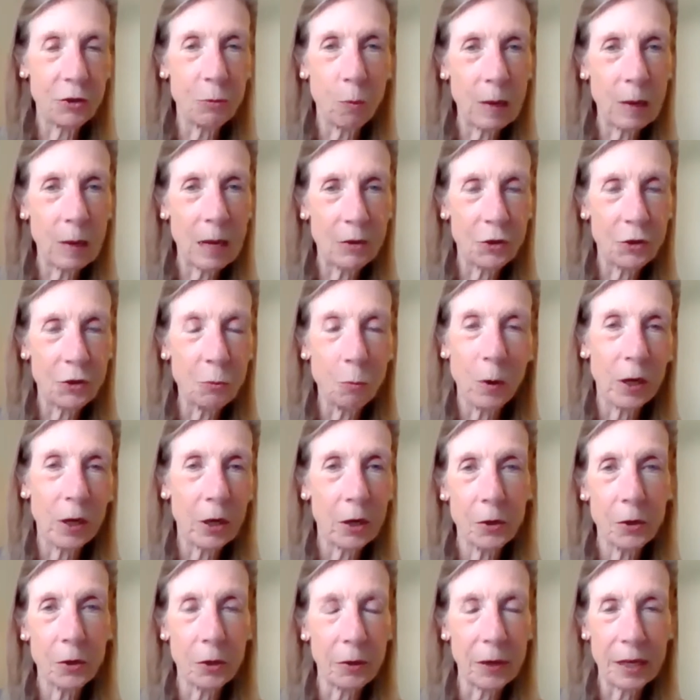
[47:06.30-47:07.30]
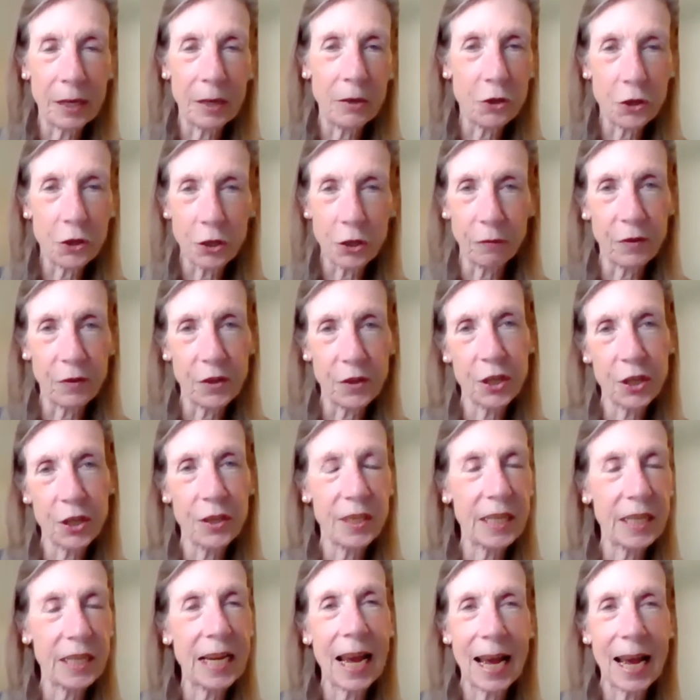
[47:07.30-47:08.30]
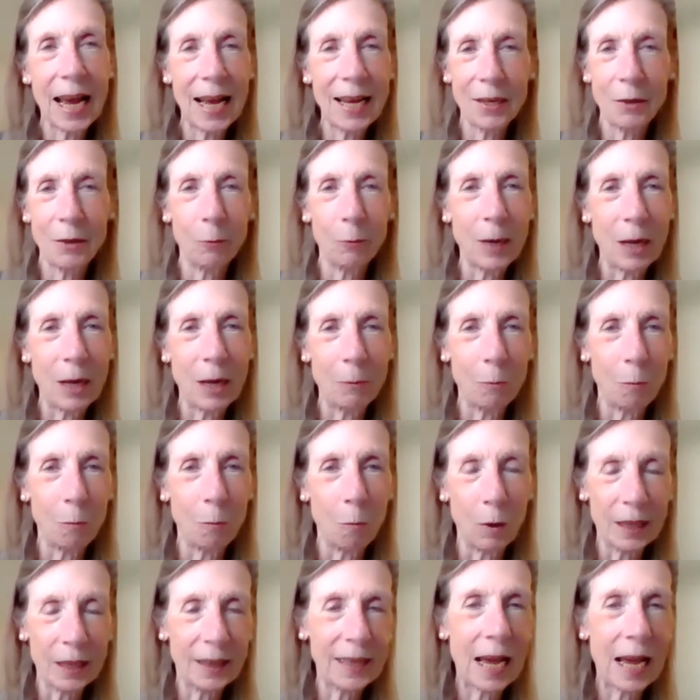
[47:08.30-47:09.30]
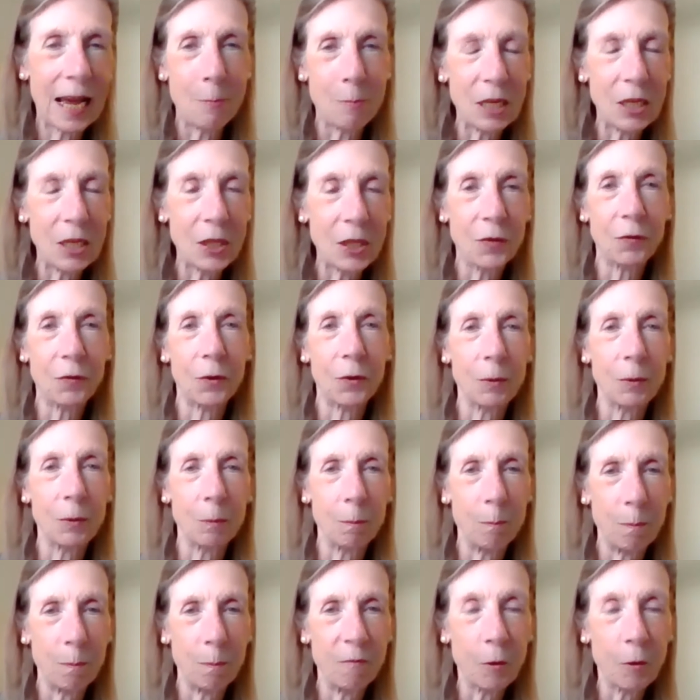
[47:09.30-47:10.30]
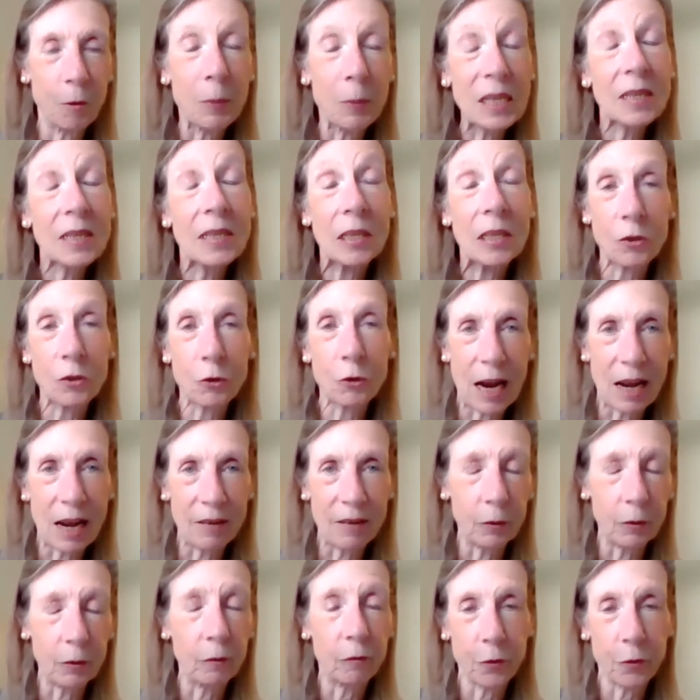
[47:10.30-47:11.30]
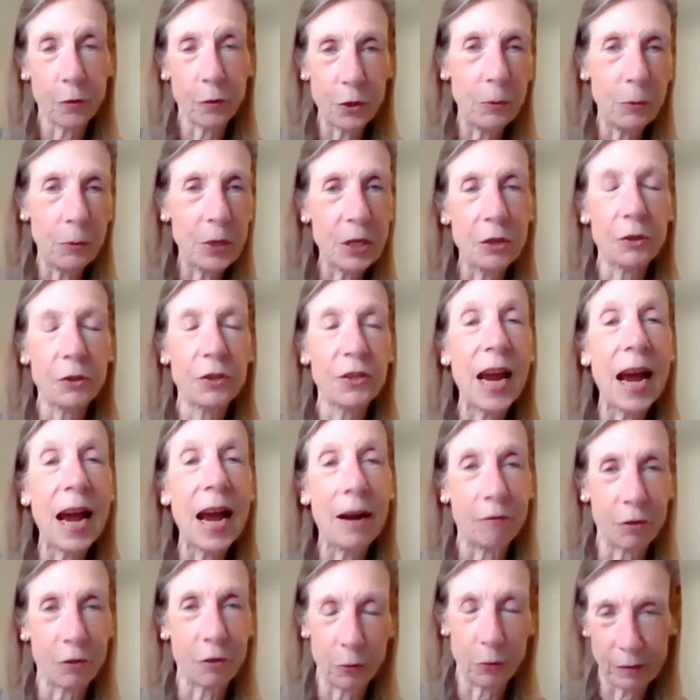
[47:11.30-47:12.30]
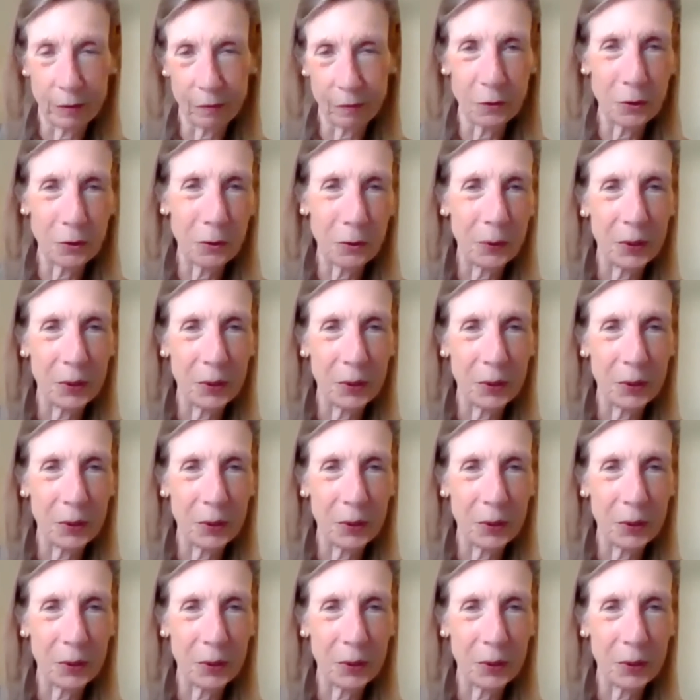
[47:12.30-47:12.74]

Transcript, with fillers: you as you wear your energy efficiency hat around what that means for for business travel for you and your staff going forward?